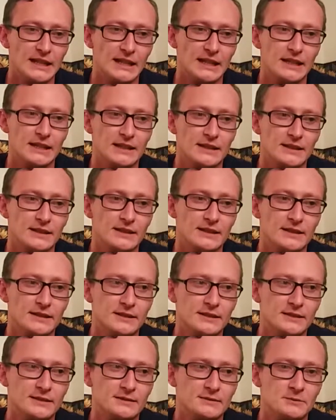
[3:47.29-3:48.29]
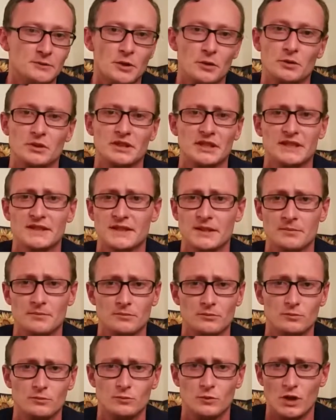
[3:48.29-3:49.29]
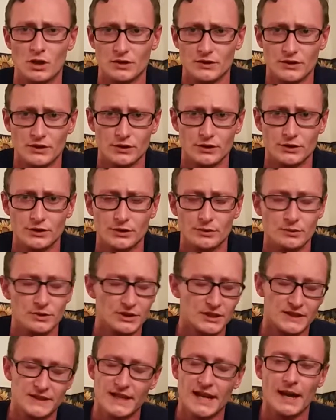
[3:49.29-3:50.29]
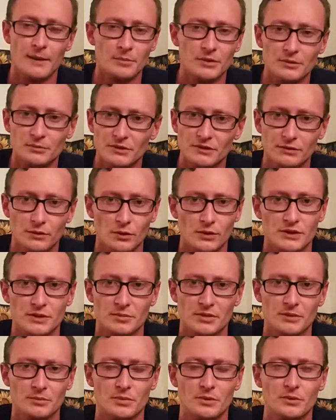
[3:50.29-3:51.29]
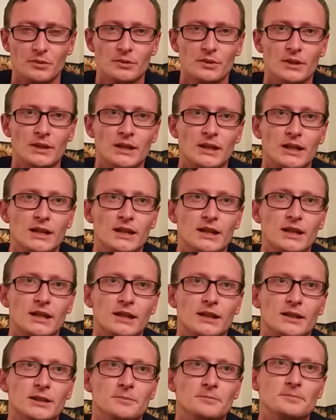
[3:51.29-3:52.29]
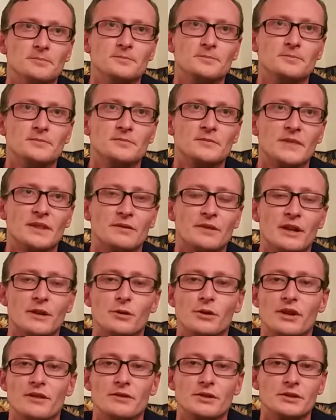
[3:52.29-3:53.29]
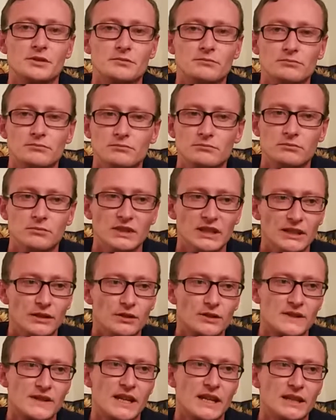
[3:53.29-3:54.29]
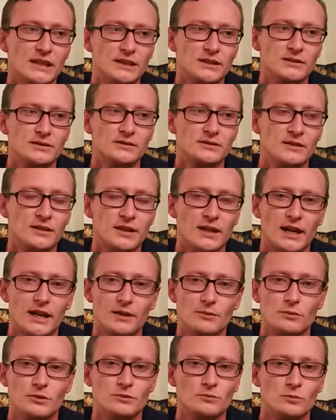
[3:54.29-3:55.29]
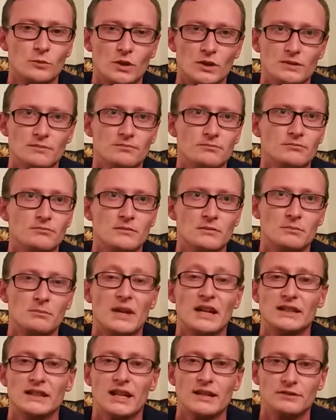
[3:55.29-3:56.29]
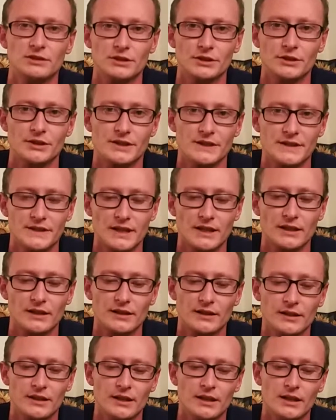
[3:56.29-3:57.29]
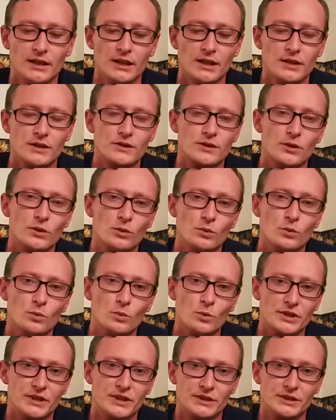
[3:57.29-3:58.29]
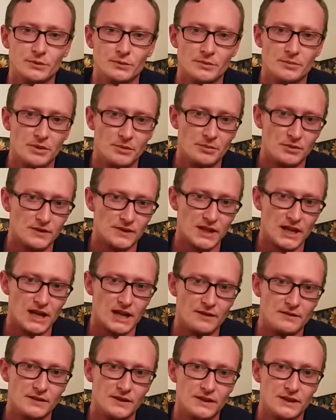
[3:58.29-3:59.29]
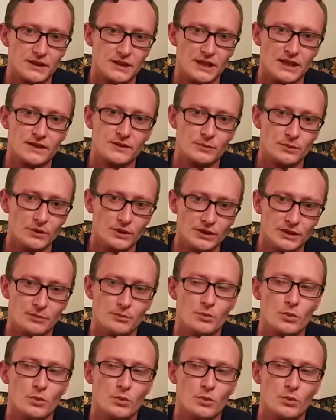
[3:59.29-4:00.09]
and totally get some wrong surgery, which has happened before to people. If I were ever in a legal setting, I wouldn't want my livelihood at stake. So we're dealing with people's lives, and that's really